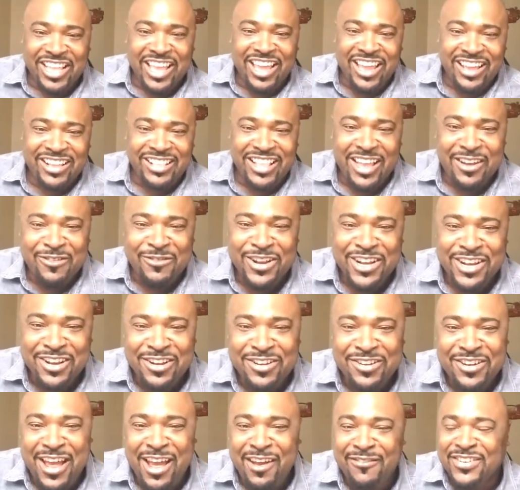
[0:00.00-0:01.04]
day, like with
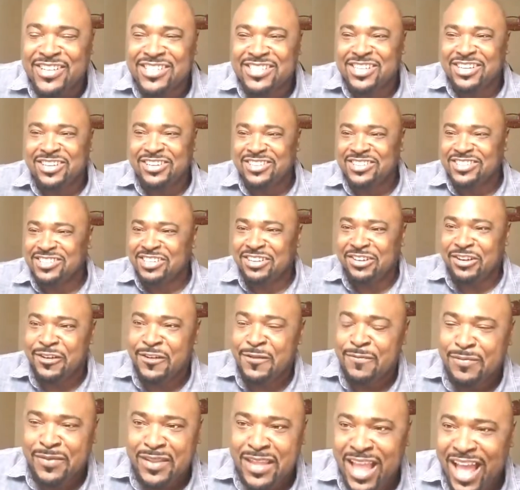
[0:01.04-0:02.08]
new episodes. So
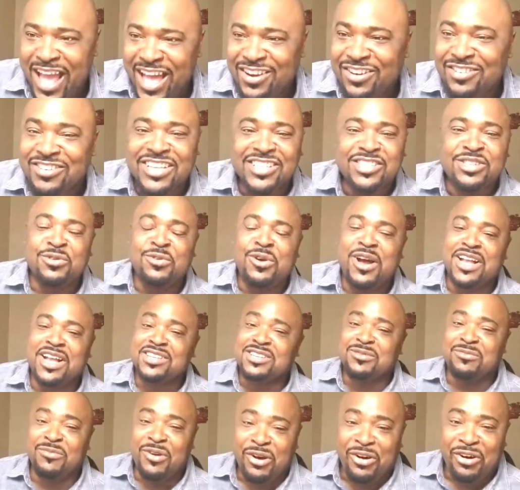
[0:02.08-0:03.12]
I don't get to watch
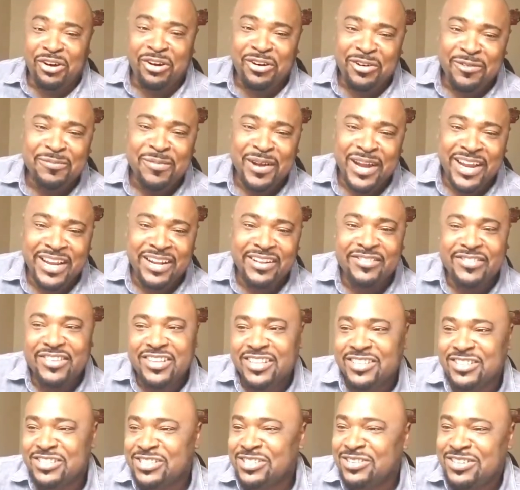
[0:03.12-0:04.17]
them all, but
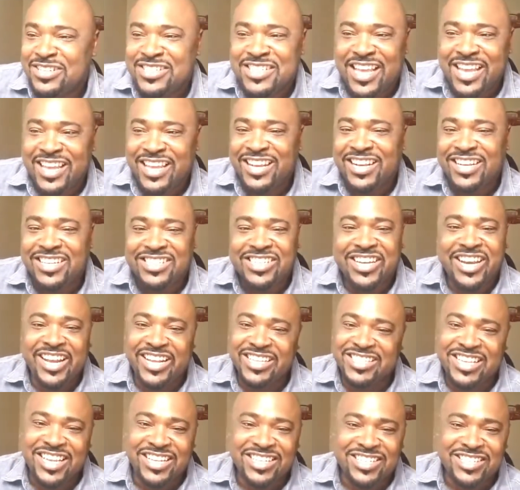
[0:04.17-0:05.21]
as soon as I get a
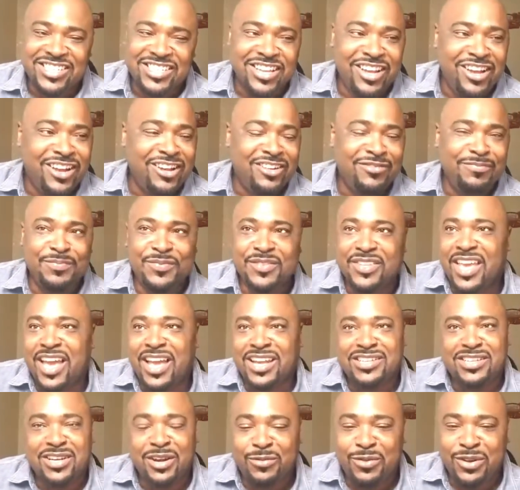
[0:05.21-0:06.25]
chance, I just um,
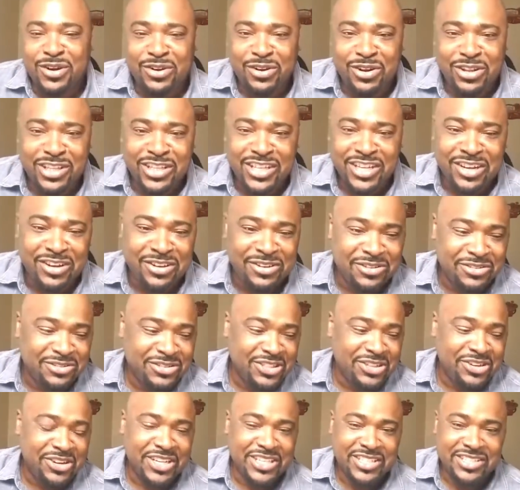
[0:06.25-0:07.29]
catch up with all of your old
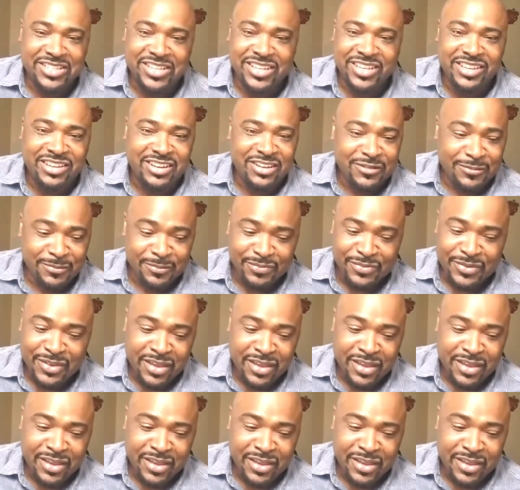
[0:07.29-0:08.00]
joints and